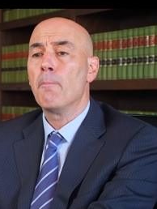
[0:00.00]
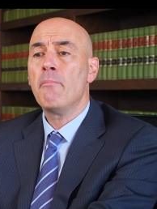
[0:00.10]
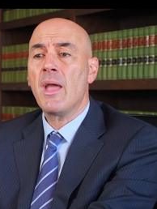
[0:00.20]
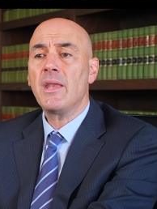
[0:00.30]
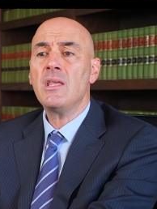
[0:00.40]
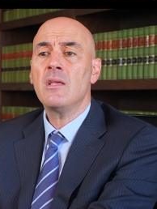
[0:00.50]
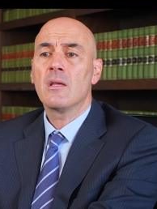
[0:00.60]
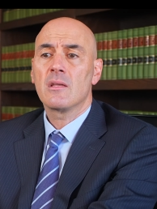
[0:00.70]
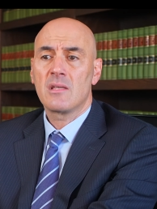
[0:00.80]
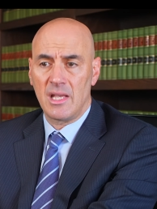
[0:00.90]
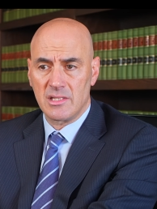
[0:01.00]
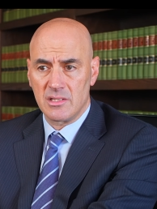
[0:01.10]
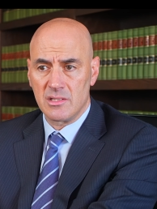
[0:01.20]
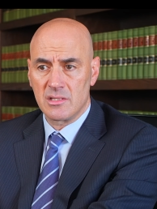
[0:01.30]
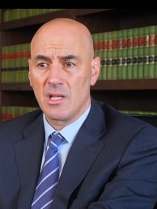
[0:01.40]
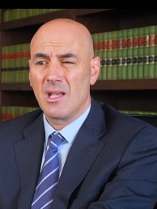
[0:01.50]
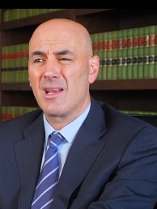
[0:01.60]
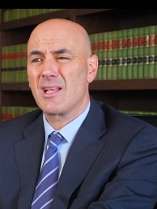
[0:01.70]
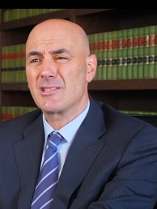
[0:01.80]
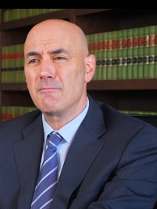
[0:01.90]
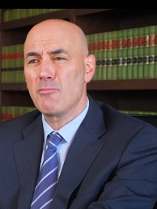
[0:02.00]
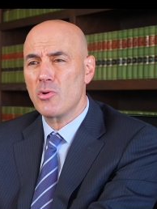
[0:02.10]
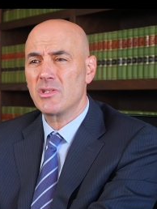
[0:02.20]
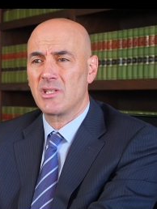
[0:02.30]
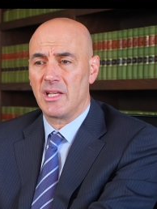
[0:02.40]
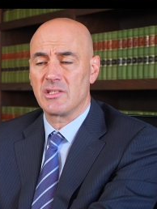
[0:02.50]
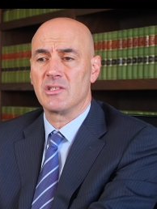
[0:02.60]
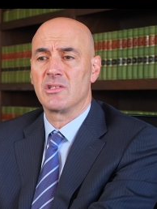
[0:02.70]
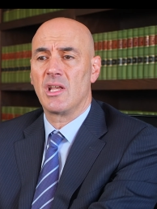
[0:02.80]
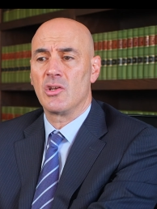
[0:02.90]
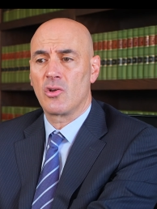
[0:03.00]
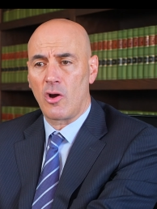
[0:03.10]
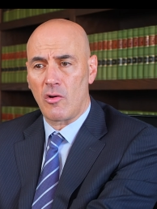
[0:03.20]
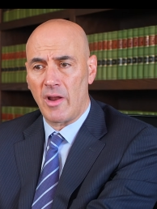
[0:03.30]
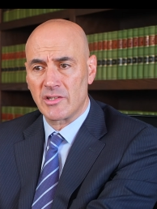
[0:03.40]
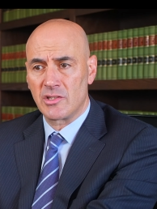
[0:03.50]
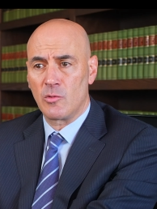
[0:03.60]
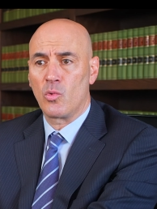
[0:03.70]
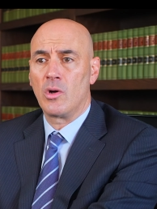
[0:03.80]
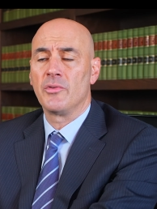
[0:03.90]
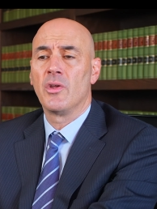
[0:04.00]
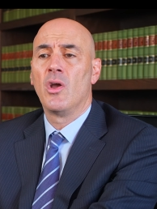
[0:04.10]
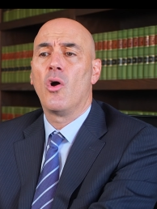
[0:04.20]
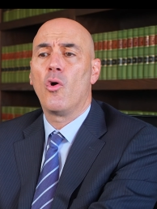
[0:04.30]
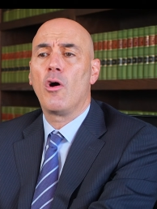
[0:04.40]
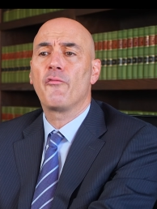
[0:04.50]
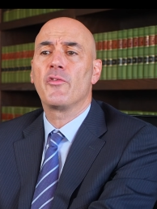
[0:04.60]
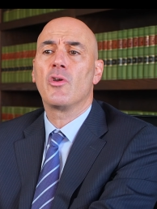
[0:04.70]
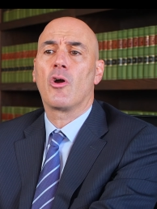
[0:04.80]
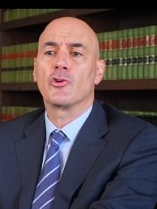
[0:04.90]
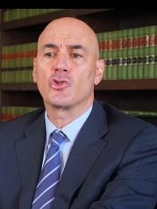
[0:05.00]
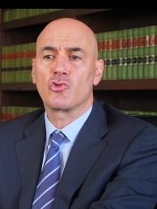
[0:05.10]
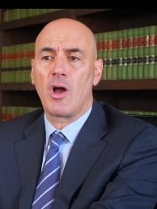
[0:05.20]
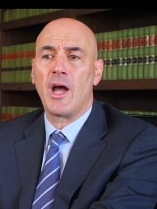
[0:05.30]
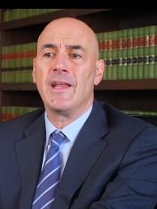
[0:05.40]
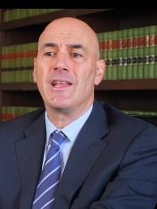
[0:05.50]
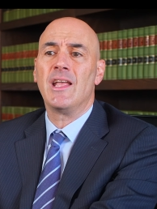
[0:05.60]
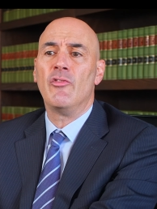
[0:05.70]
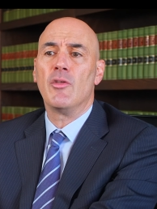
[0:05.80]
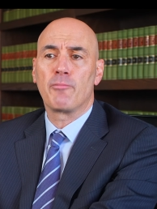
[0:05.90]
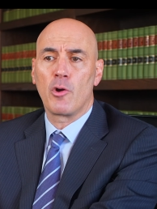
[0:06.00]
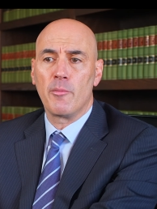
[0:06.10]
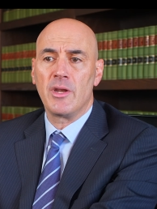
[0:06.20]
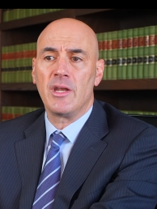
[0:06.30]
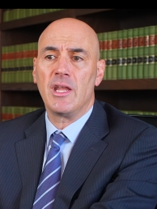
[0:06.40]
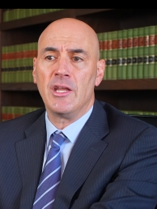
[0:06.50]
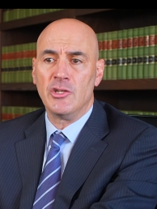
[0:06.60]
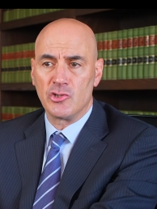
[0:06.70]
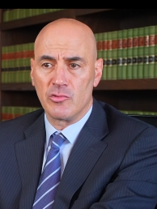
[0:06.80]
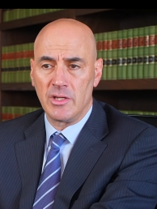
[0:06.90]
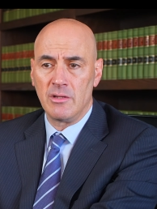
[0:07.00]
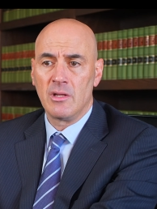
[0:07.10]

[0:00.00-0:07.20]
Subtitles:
Many cases, and I'd say most cases in car accident world, often are tried in the permanent injury